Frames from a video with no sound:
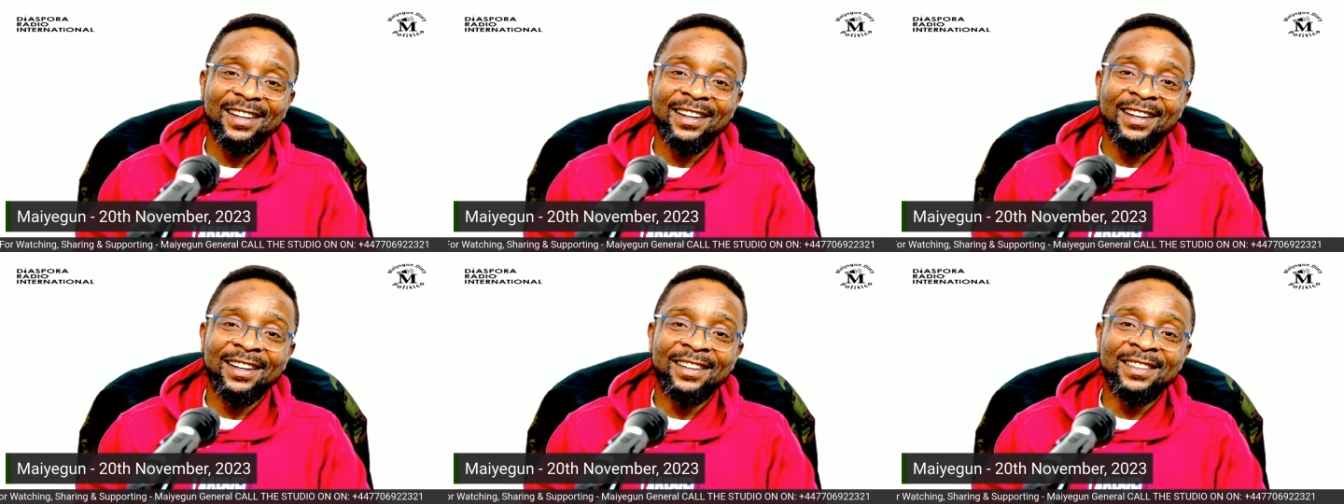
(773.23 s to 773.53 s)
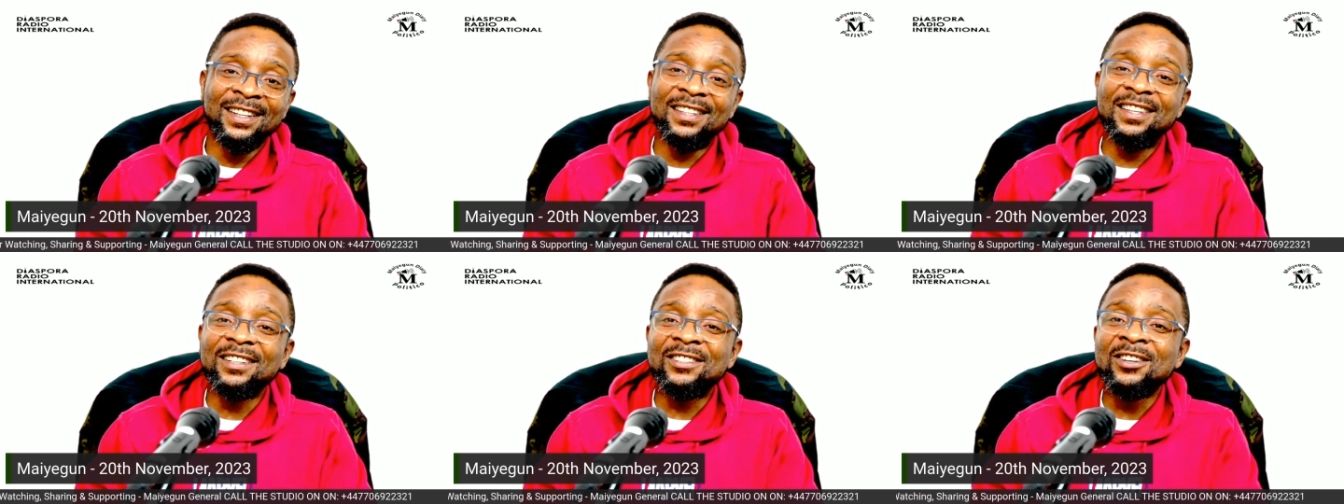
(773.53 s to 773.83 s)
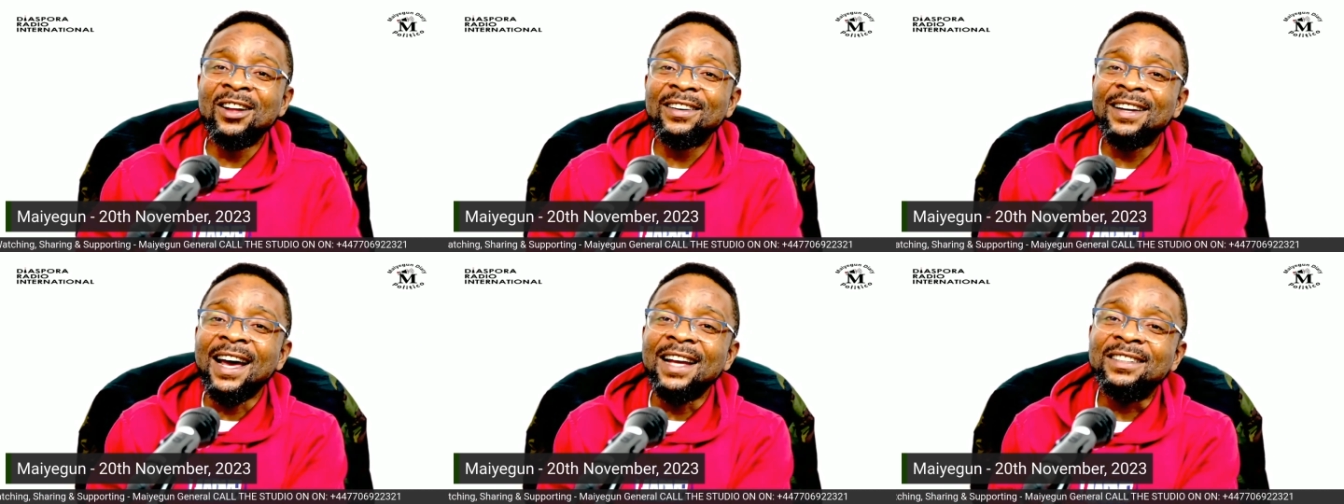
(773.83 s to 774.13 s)
This is not
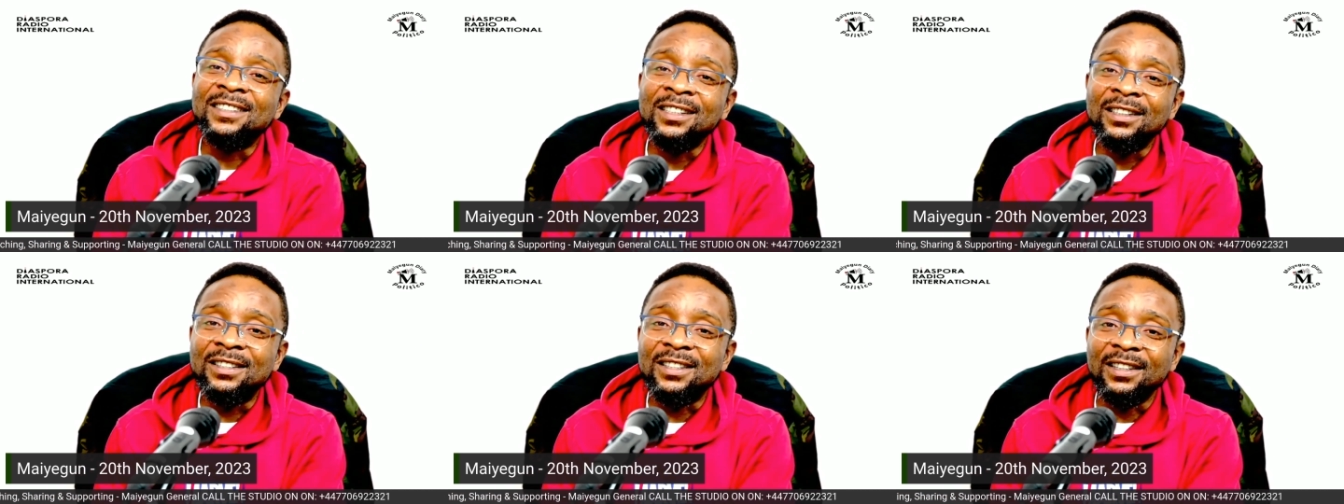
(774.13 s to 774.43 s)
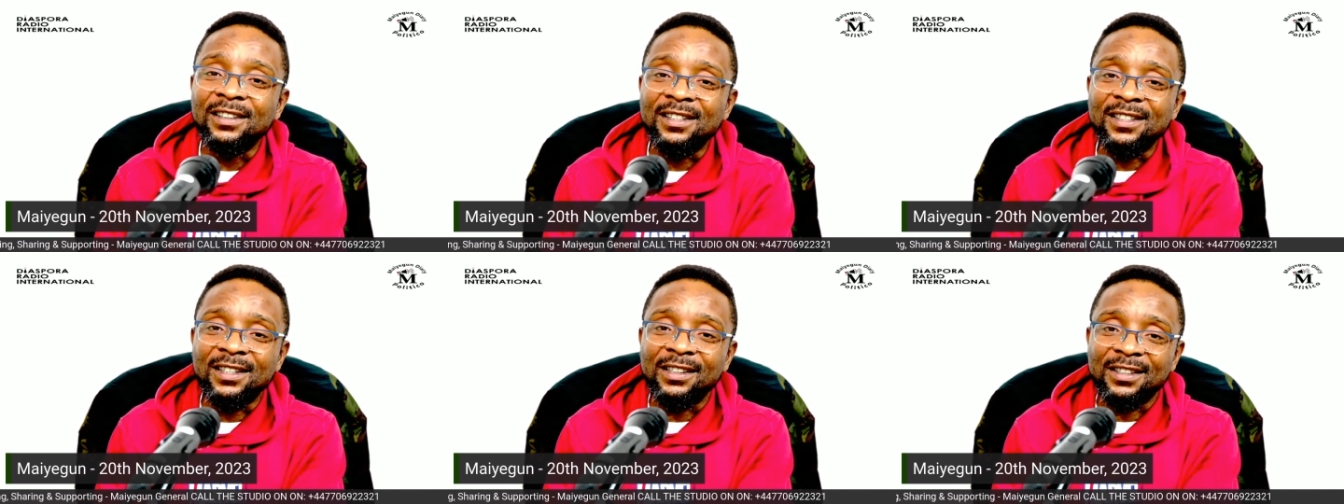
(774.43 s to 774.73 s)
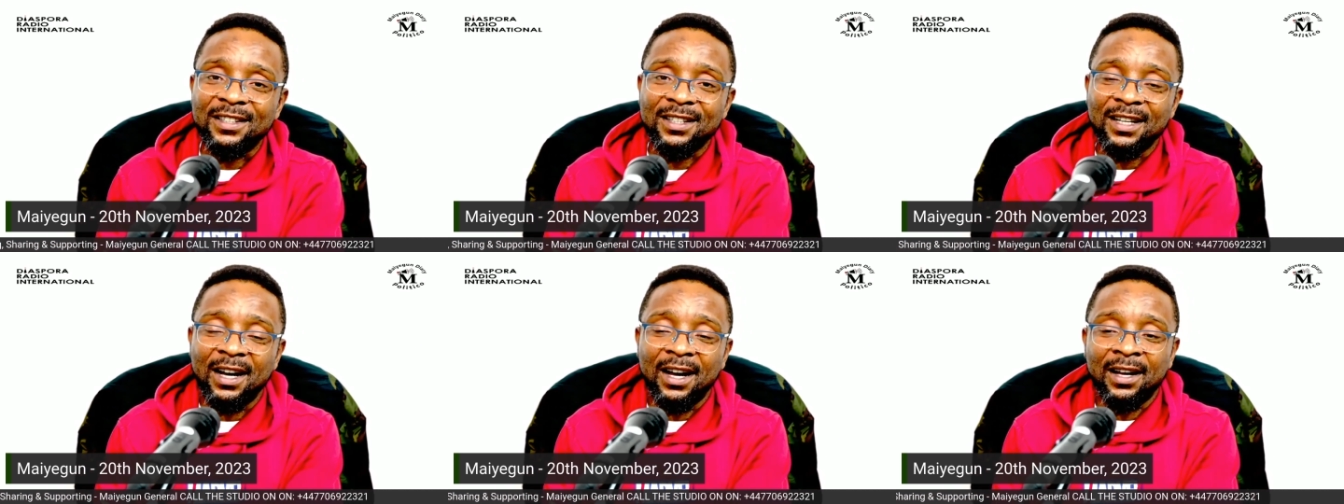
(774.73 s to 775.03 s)
1960,
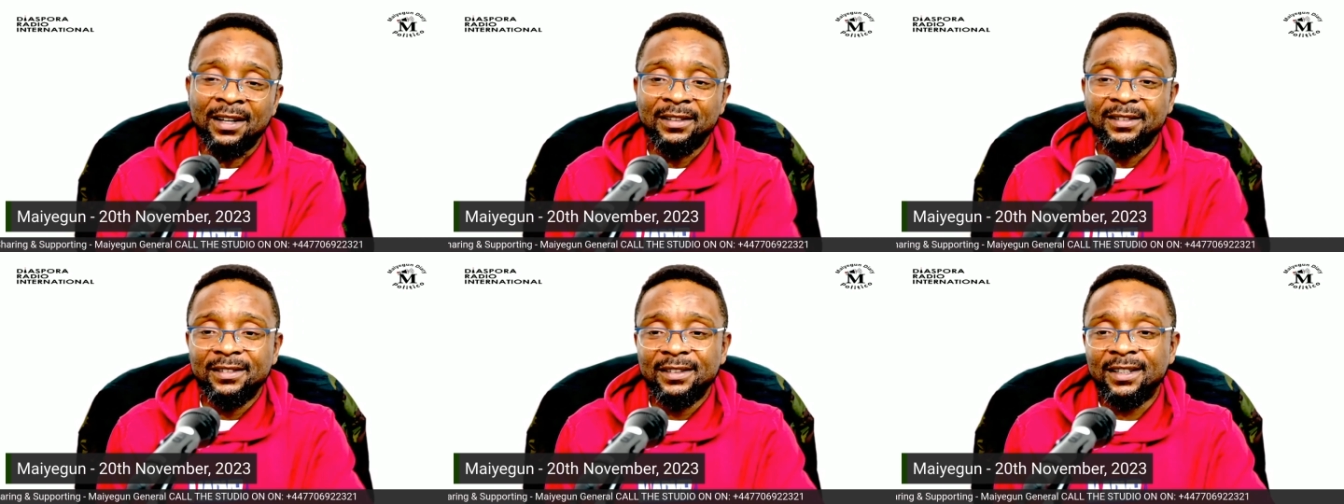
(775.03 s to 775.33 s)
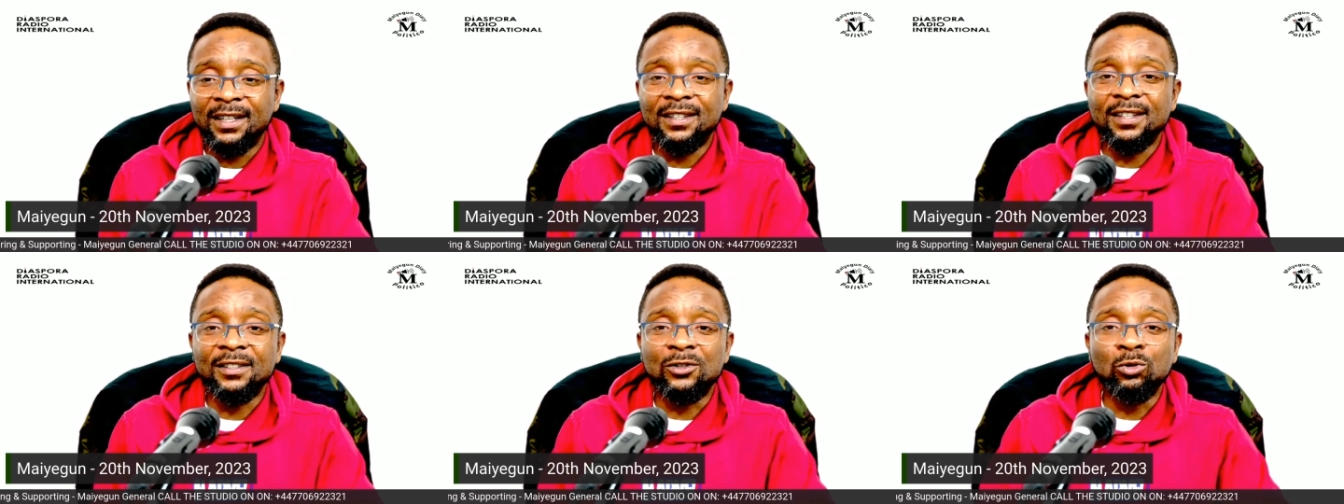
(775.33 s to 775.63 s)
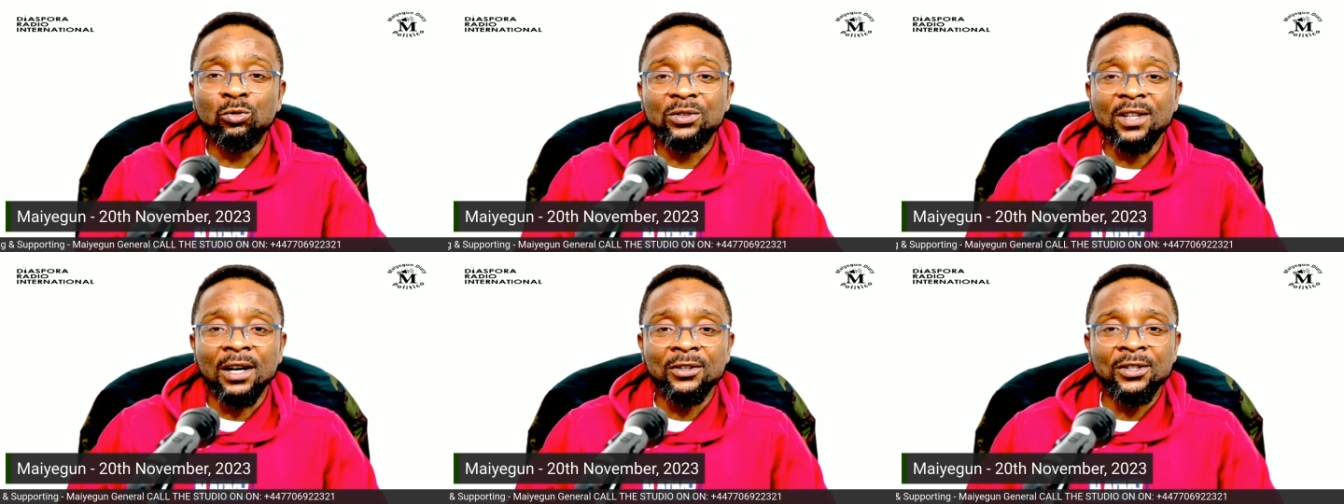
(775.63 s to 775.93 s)
sir. This is
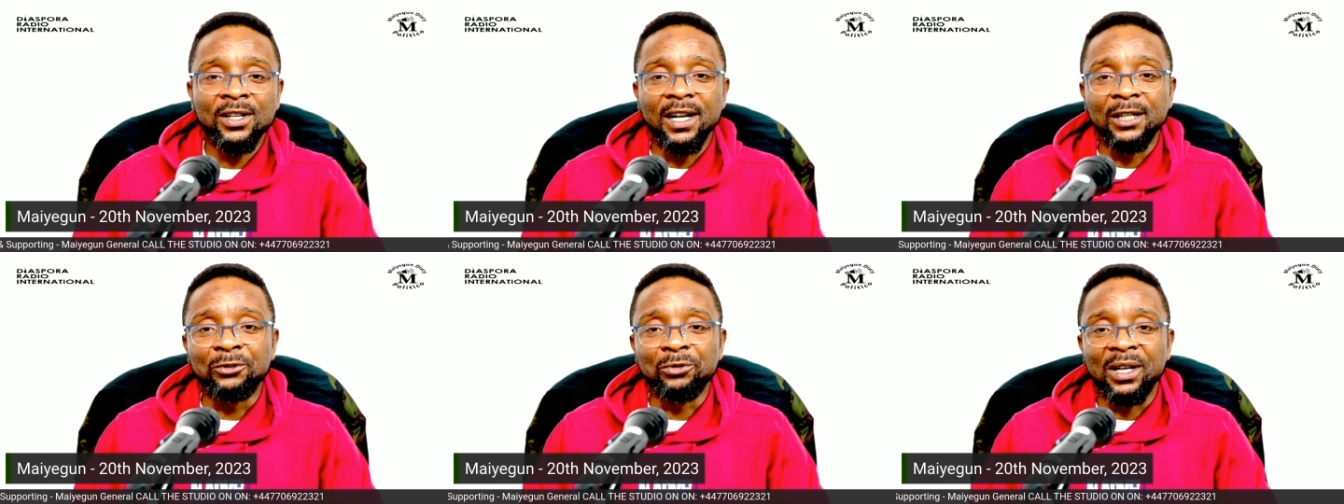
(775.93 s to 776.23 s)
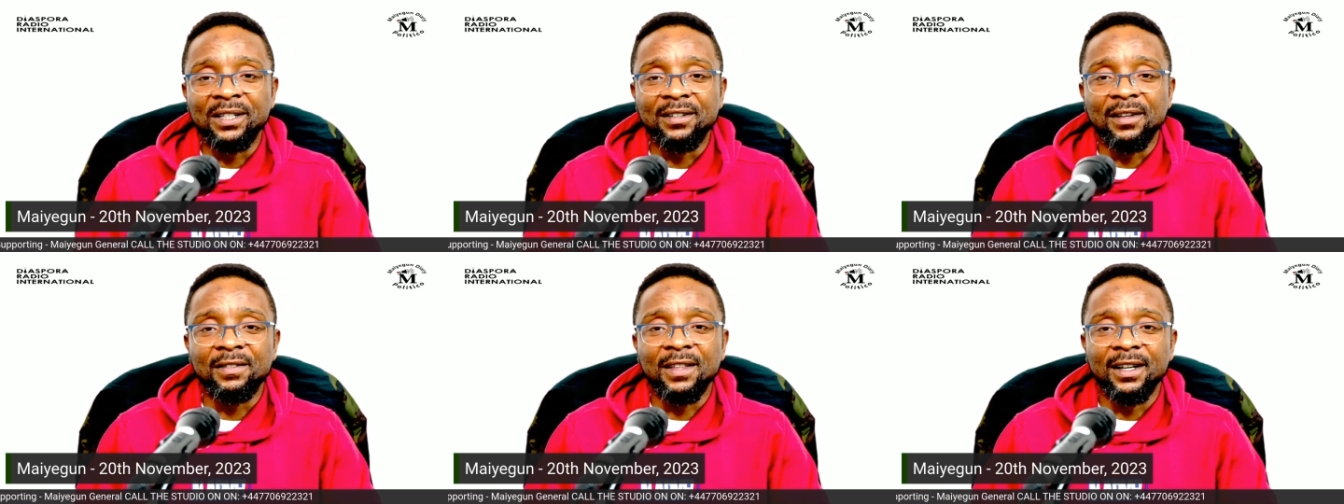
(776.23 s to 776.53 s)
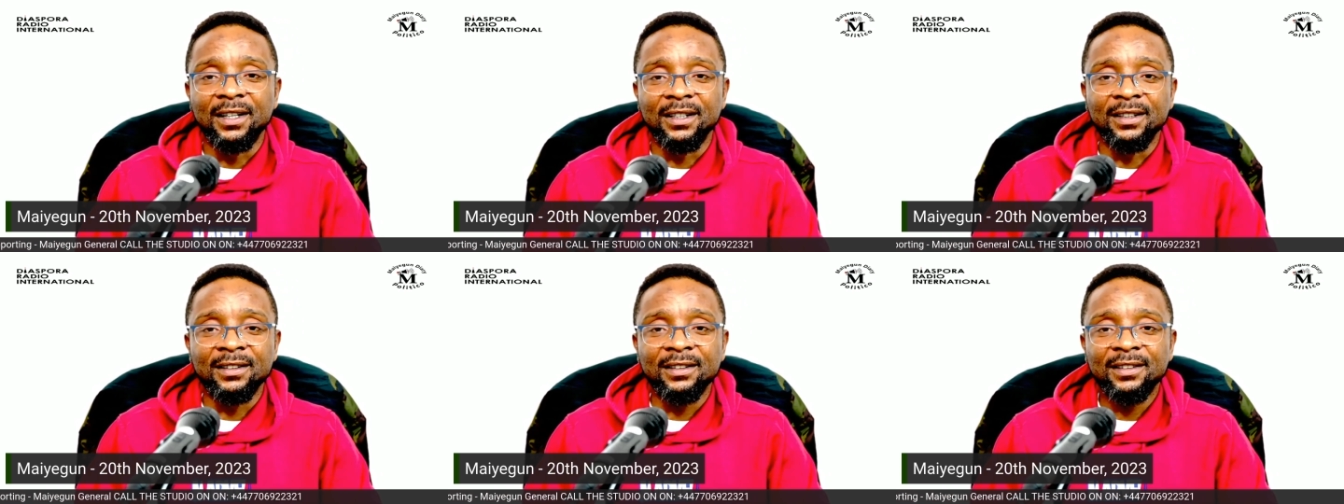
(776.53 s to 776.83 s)

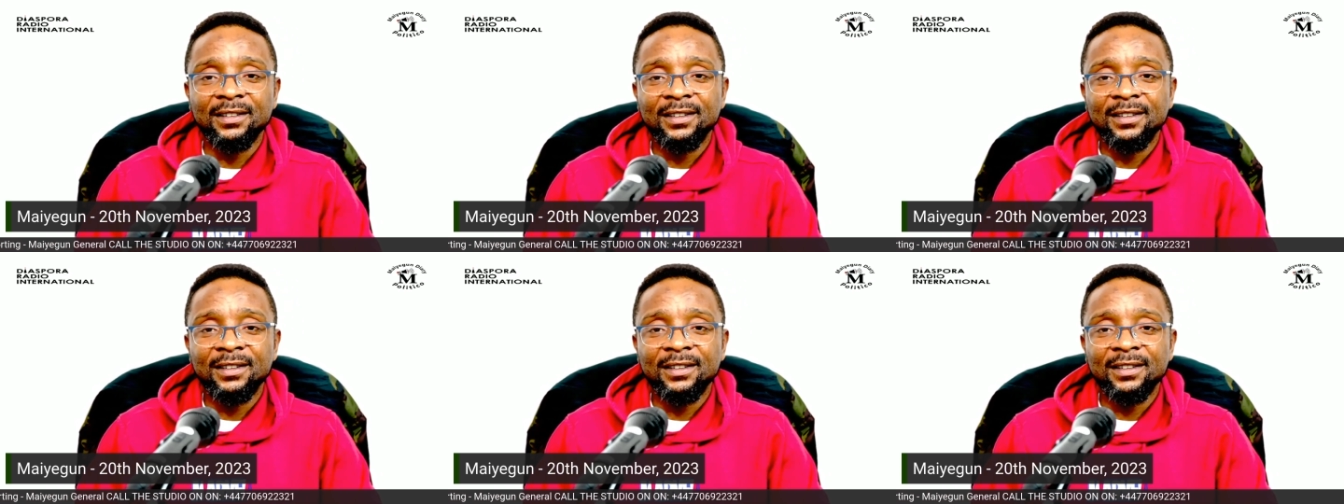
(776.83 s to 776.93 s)
2023.